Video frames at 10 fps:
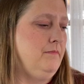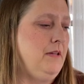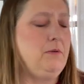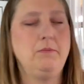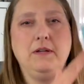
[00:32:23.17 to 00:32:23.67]

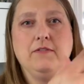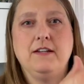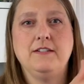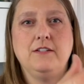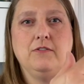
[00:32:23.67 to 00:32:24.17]
It would be
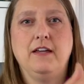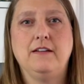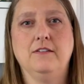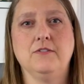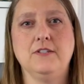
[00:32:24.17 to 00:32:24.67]
fun to do like
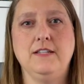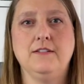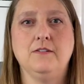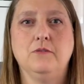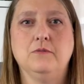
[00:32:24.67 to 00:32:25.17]
a little
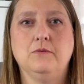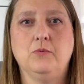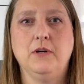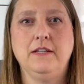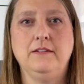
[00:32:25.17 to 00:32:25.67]
seasonal
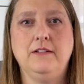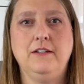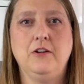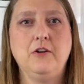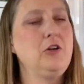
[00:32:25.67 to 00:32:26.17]
one.
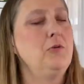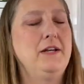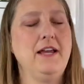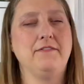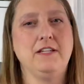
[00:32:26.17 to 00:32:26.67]
You
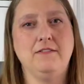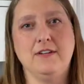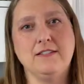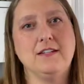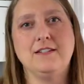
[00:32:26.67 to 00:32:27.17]
wouldn't have to
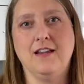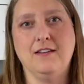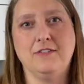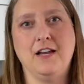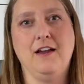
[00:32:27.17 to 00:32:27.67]
invest a ton
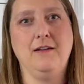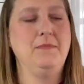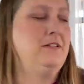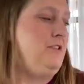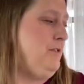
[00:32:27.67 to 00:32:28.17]
of time
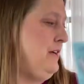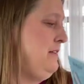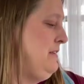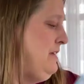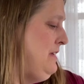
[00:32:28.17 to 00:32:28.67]
into
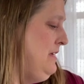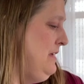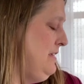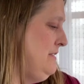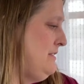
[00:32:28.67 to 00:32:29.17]
it.
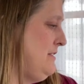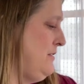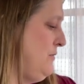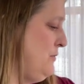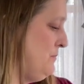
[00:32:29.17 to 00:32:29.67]

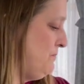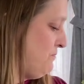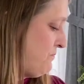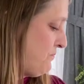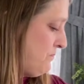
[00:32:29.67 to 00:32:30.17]
So,
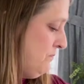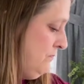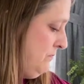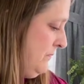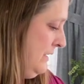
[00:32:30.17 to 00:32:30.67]

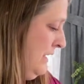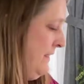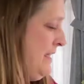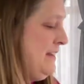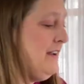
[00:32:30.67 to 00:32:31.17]
and
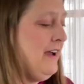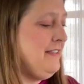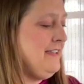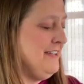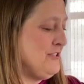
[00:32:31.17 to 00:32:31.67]
then I
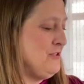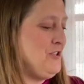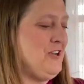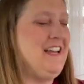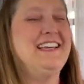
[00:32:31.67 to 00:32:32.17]
think I told
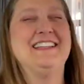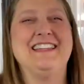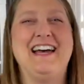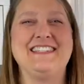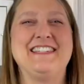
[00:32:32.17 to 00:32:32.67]
you
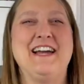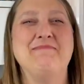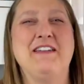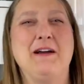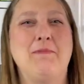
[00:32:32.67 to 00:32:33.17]
last time
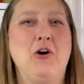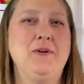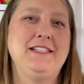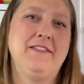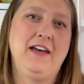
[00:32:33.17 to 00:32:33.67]
that I'm
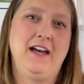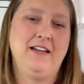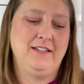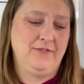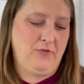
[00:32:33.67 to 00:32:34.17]
always on the
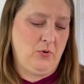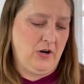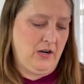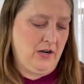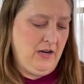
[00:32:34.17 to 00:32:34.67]
hunt
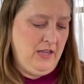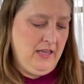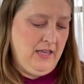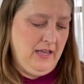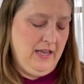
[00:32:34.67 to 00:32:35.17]
for
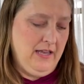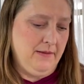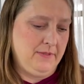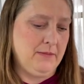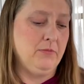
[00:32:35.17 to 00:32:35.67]

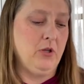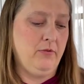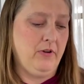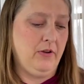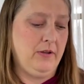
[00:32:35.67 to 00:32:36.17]
some low
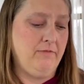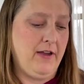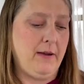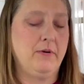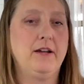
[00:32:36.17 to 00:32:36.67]
volume
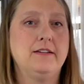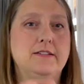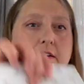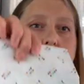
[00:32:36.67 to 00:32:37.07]
fabric. So